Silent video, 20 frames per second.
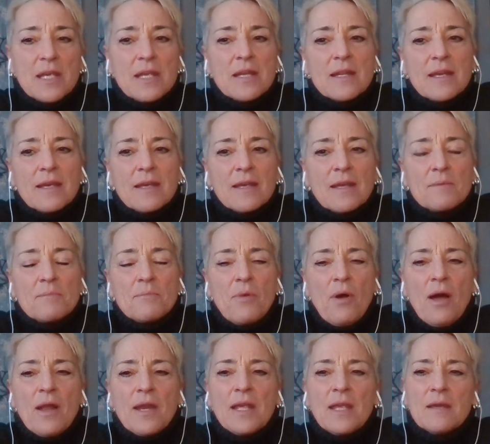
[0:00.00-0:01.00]
eating and
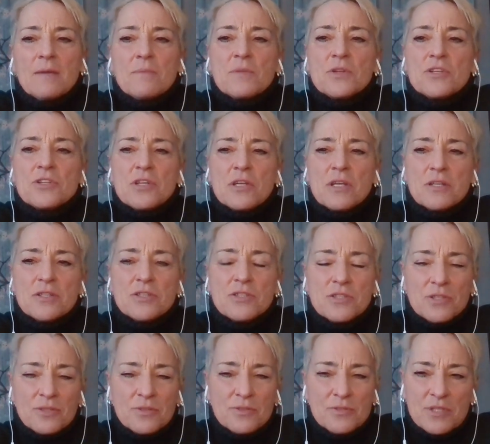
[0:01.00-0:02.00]
body image
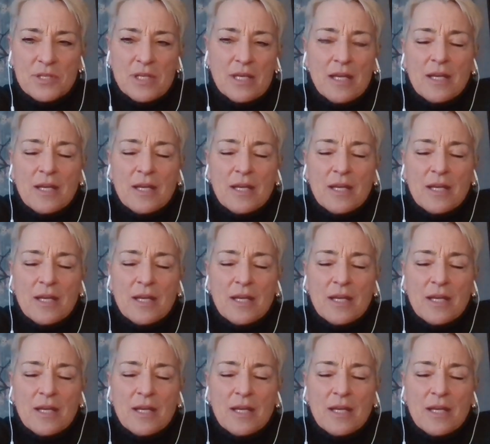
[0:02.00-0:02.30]
issues,